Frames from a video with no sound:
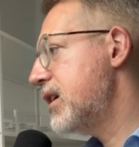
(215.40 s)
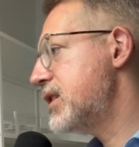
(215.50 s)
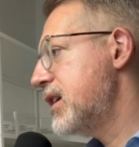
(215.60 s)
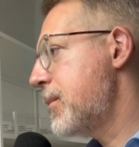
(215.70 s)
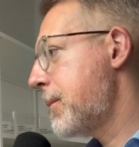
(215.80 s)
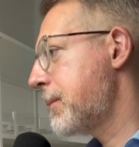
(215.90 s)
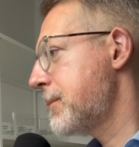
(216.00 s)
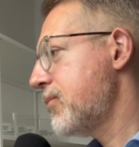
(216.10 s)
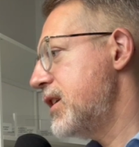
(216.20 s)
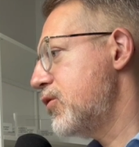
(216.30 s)
Well, it was quite a
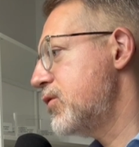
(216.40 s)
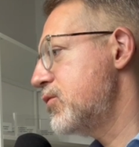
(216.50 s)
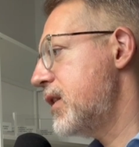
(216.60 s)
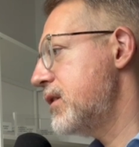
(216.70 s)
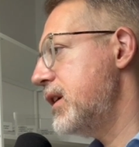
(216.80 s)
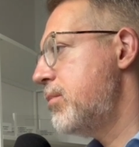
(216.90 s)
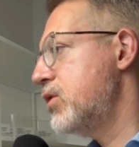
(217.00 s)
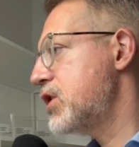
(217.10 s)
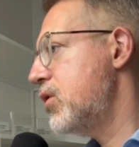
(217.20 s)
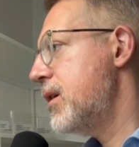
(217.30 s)
spectrum, actually. You had
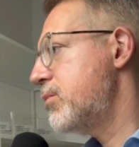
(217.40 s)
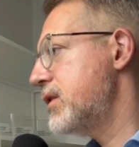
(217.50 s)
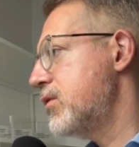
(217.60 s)
some people who